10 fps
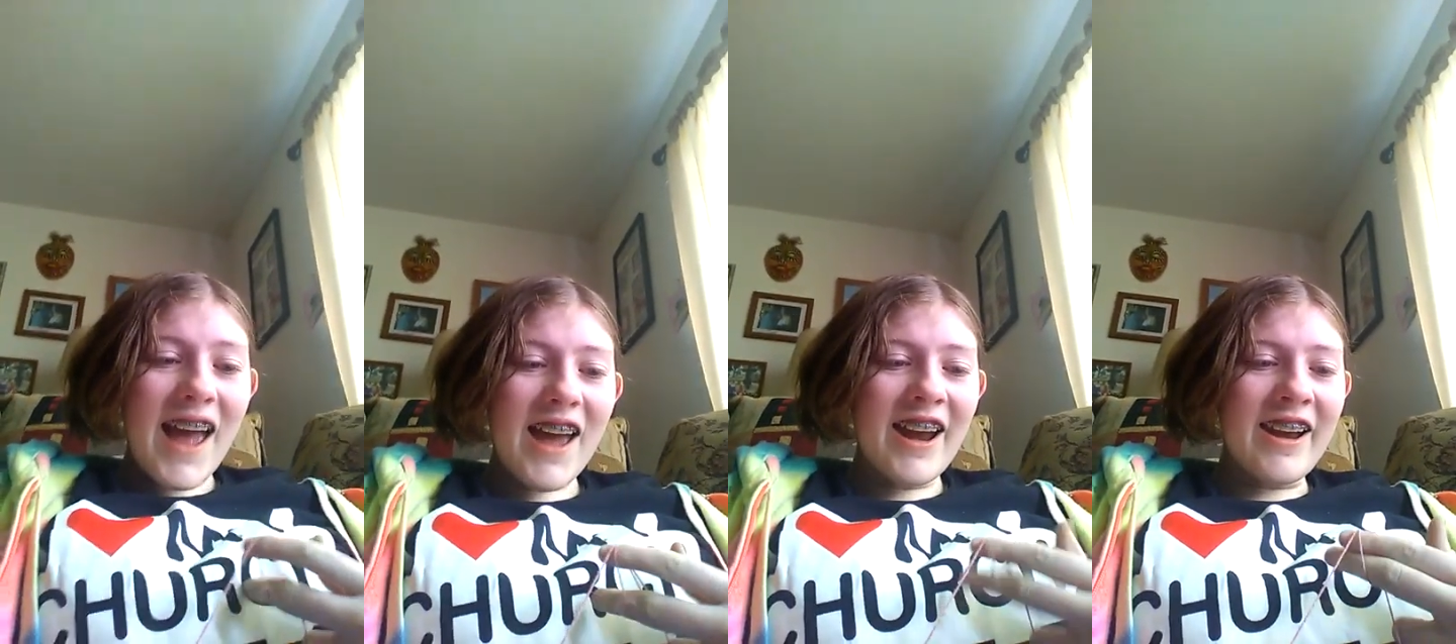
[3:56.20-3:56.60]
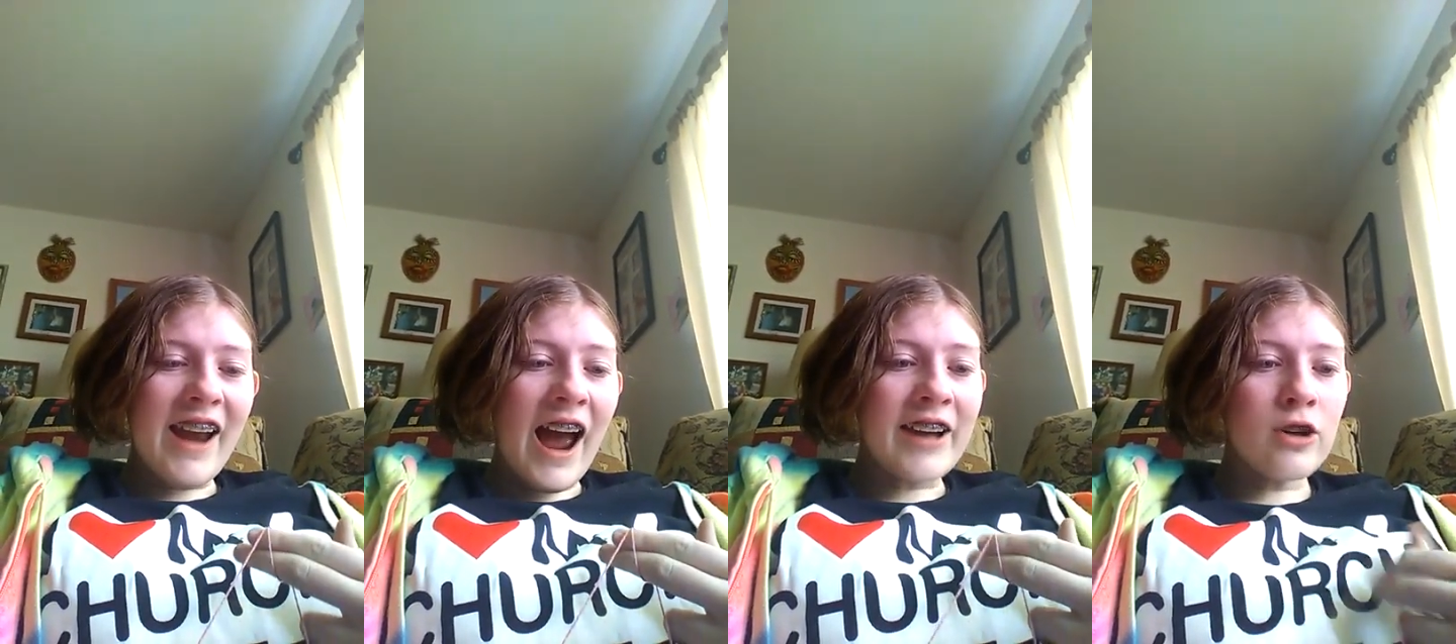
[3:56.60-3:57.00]
And
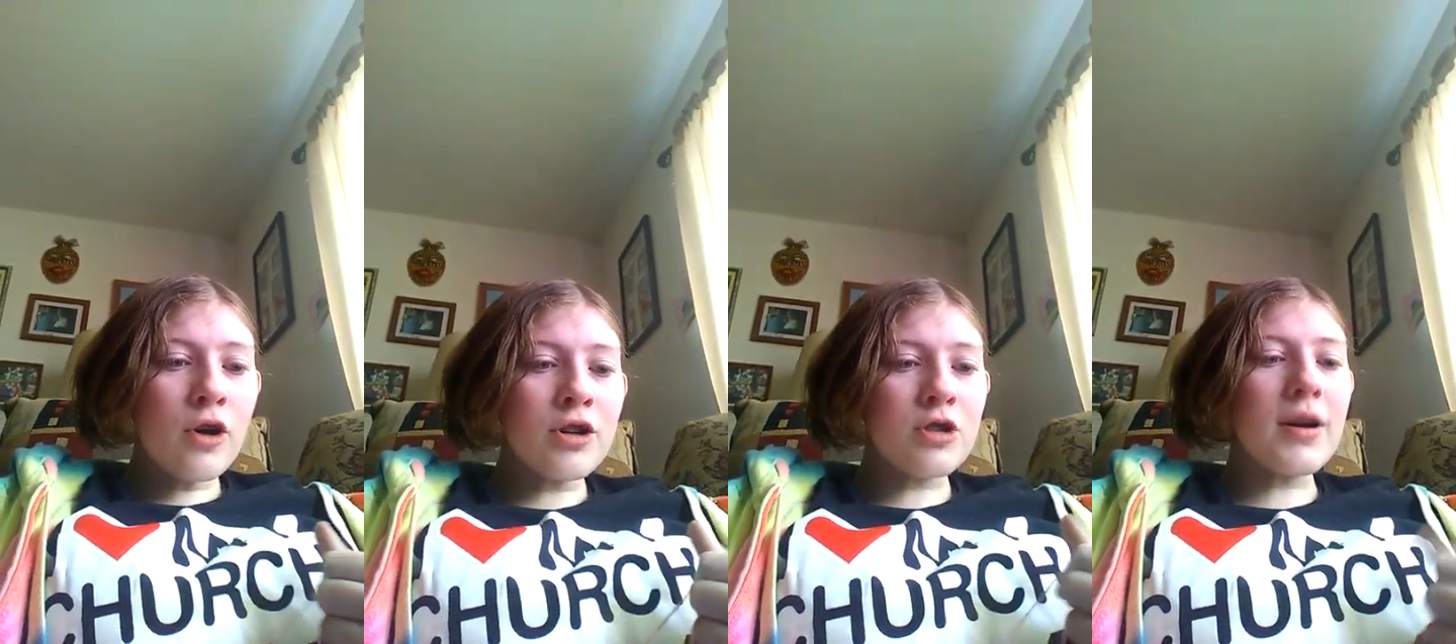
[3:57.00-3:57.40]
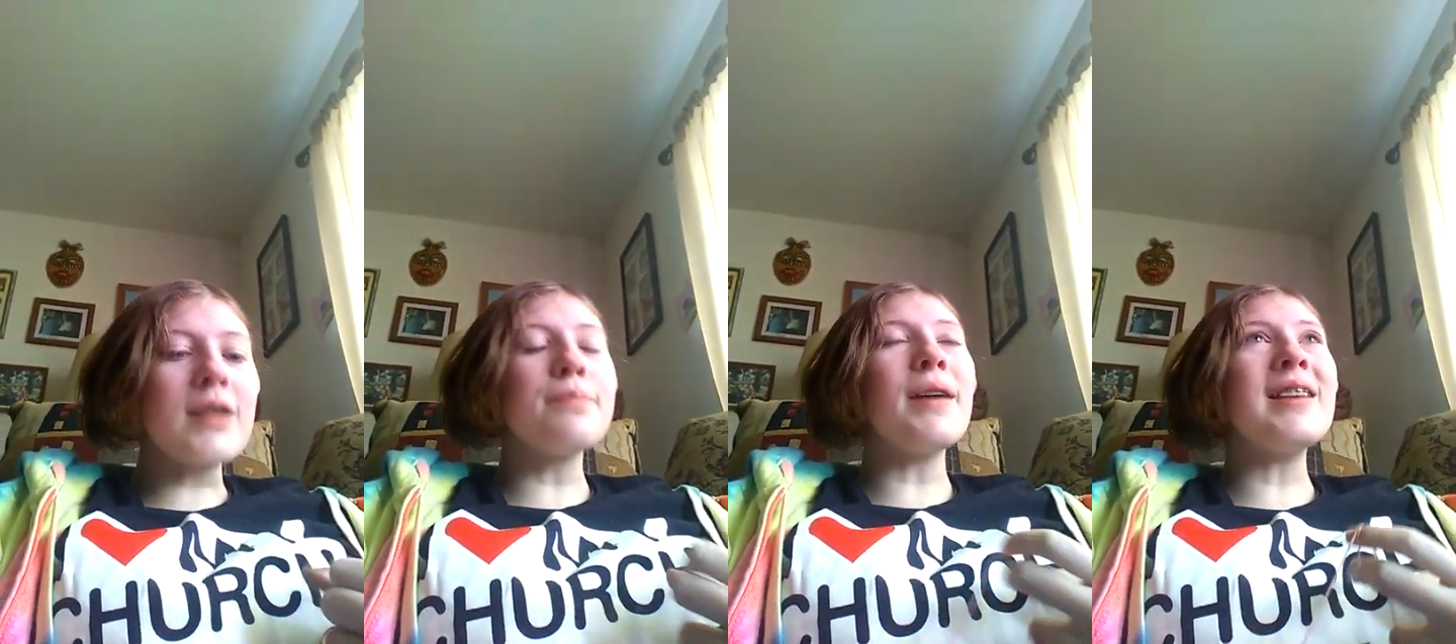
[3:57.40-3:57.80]
I go to
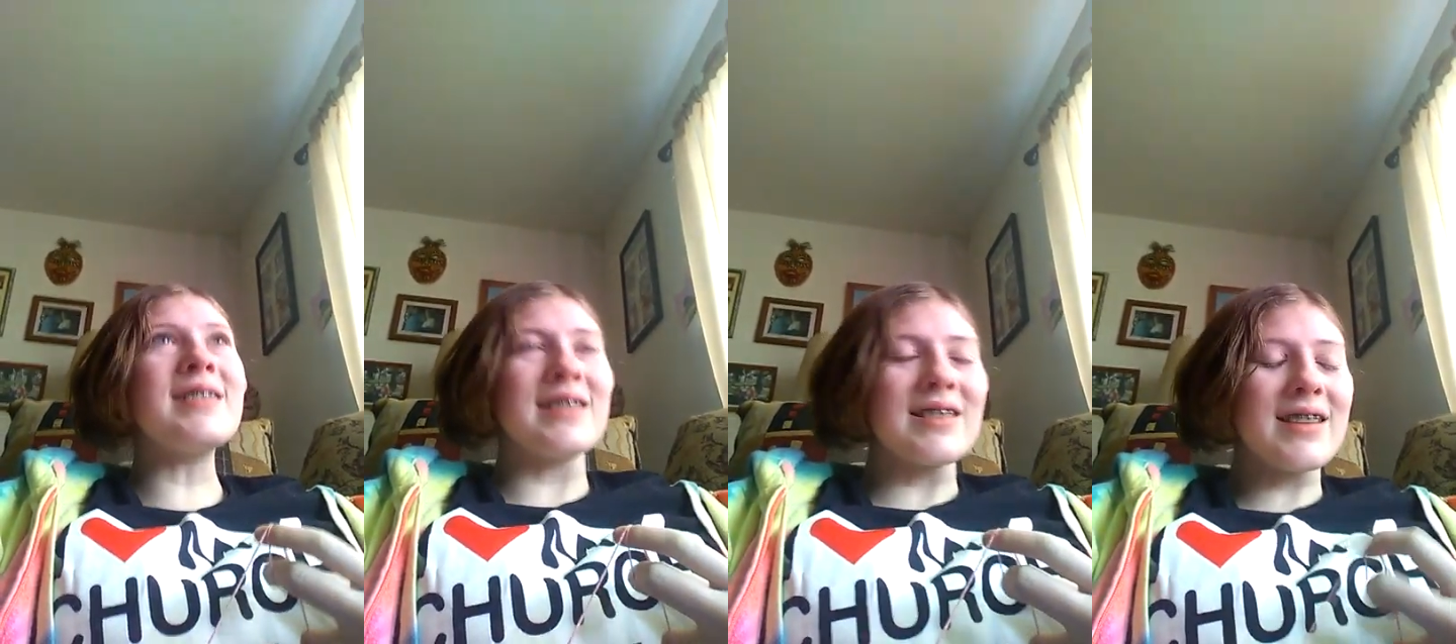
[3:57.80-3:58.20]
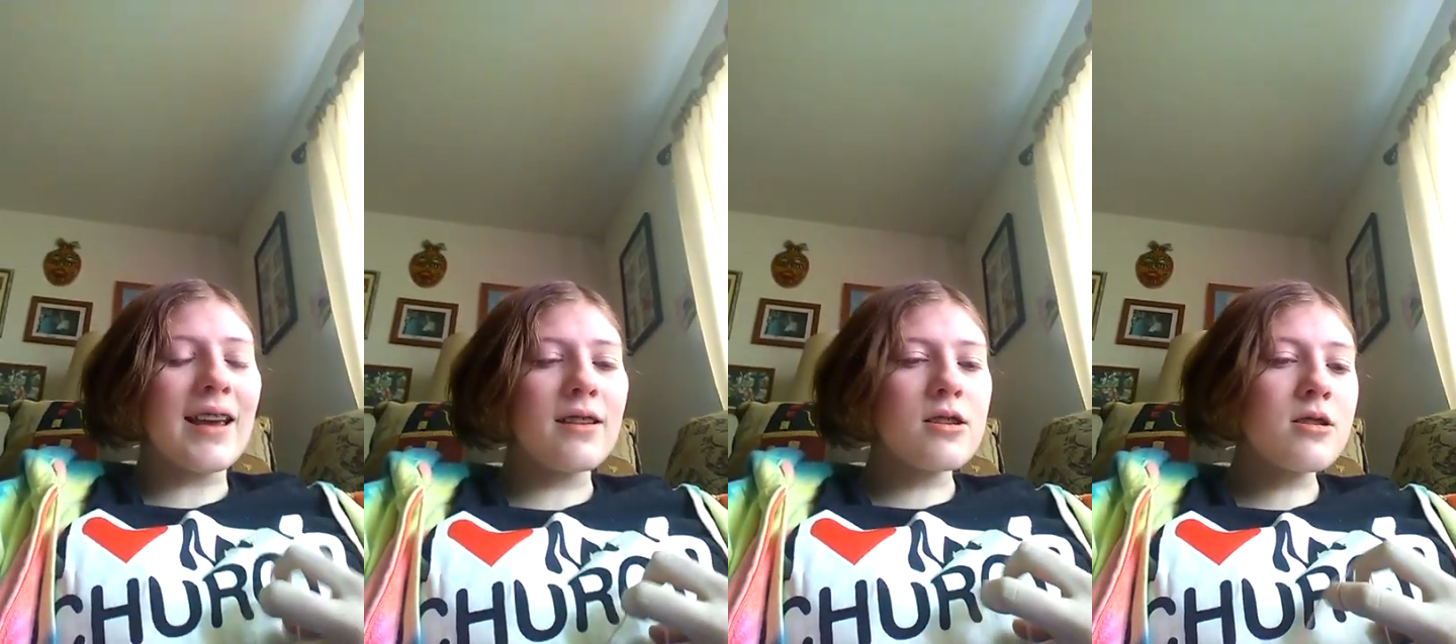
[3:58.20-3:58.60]
strange places,
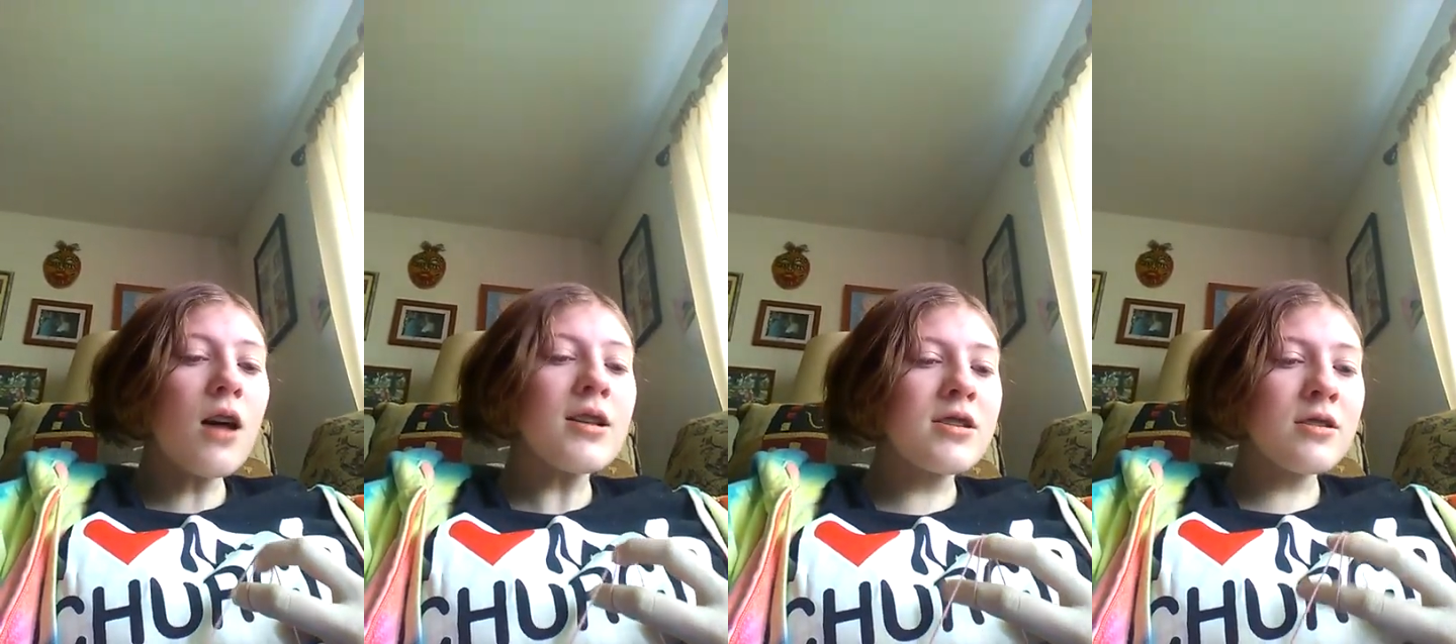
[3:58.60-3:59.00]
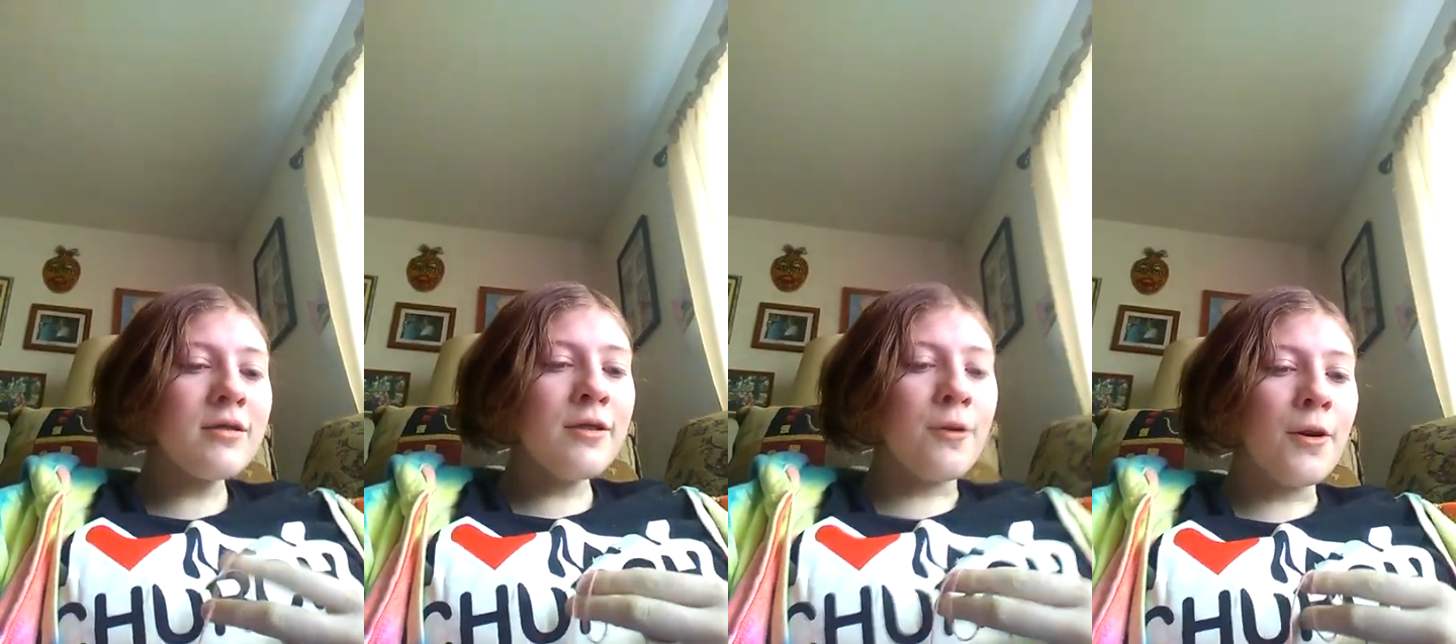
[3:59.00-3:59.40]
like Solla
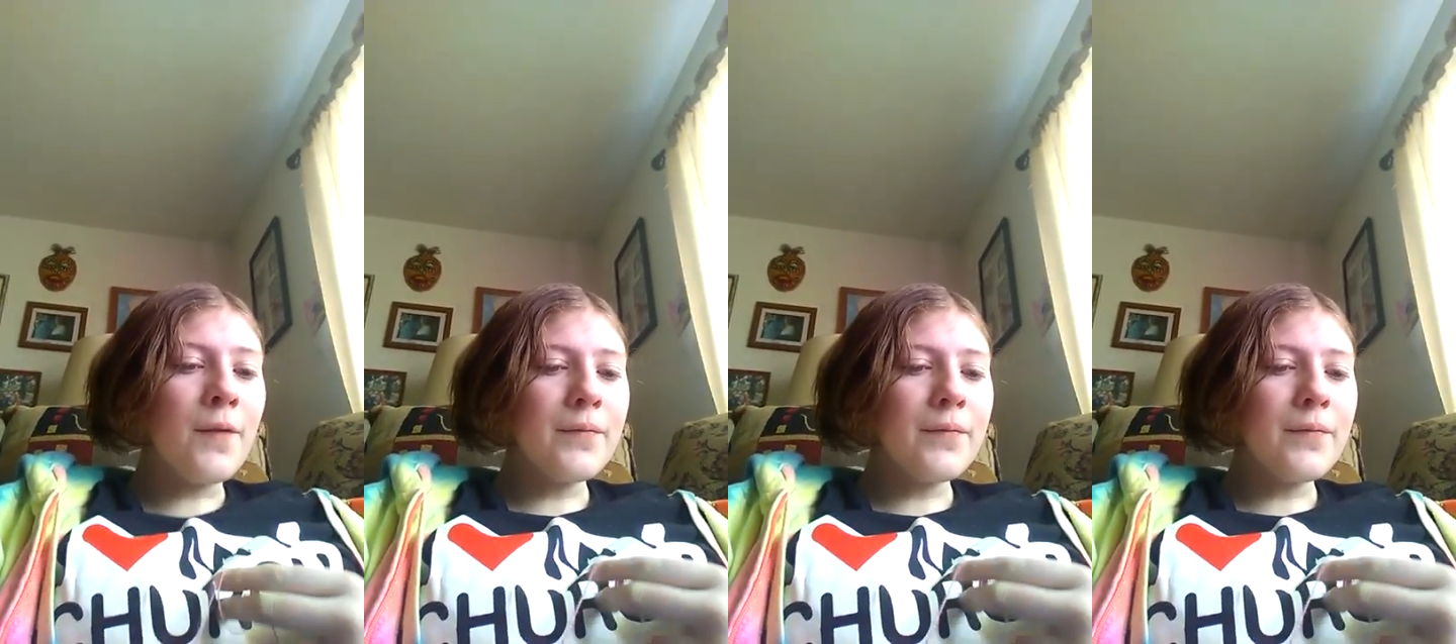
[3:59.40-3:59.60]
Sollew.